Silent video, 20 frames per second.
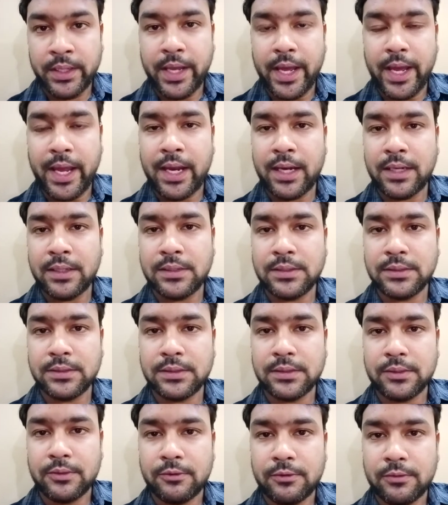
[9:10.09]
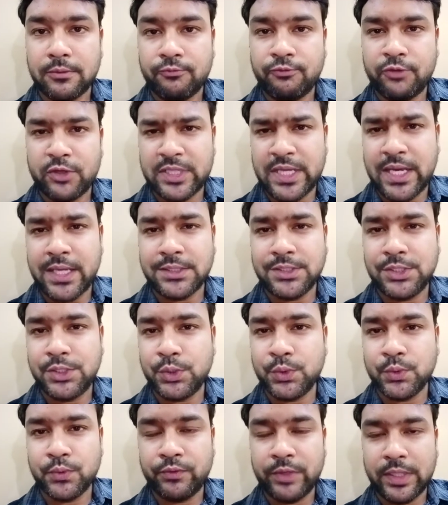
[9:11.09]
And for that
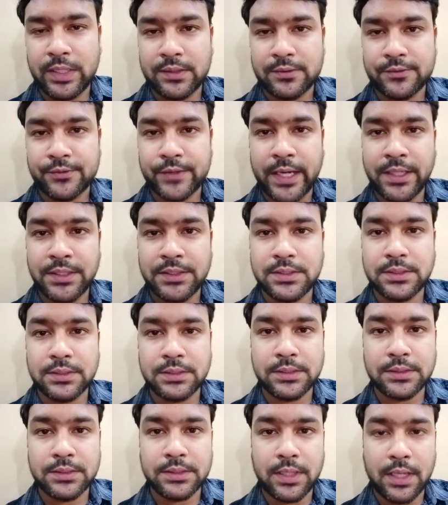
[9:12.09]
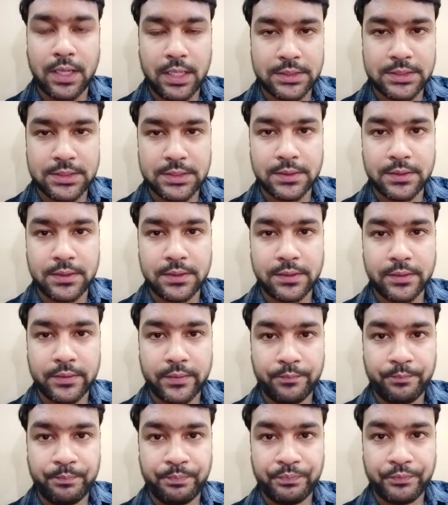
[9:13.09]
you will write the answer
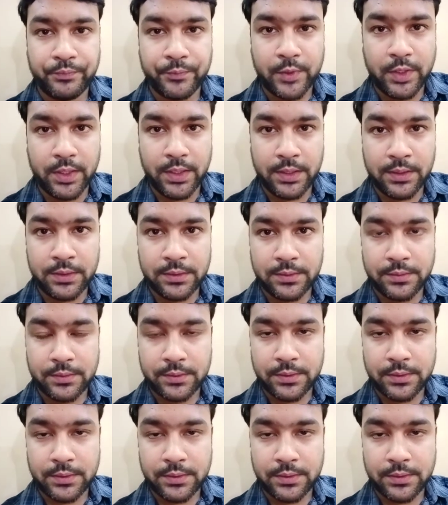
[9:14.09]
in